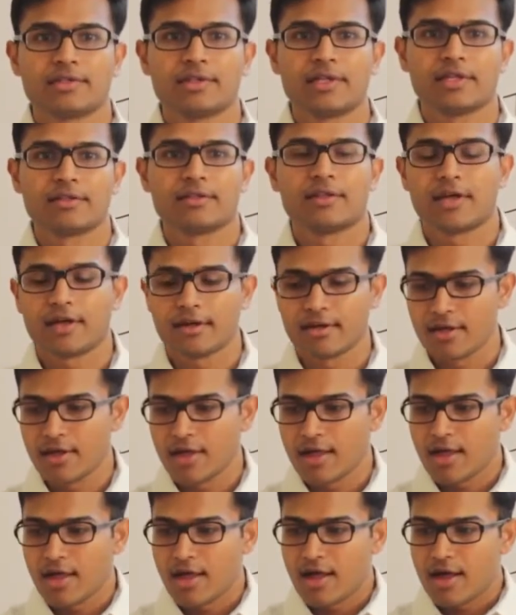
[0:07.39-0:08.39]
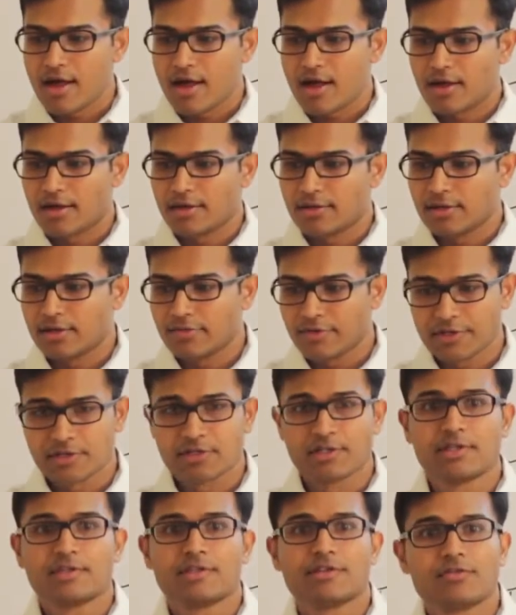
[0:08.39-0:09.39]
Then the
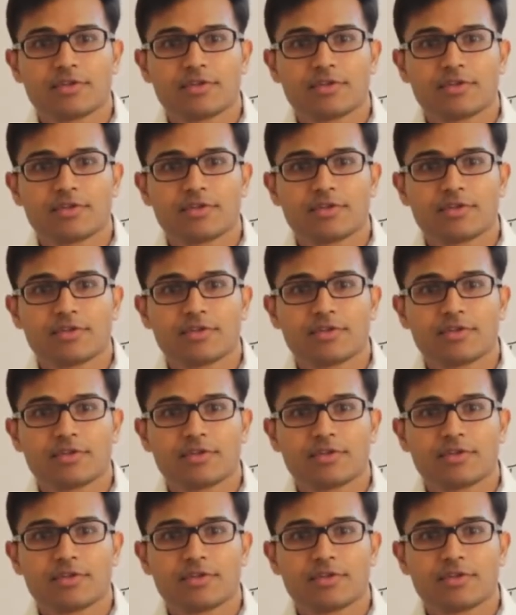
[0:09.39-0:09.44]
question is,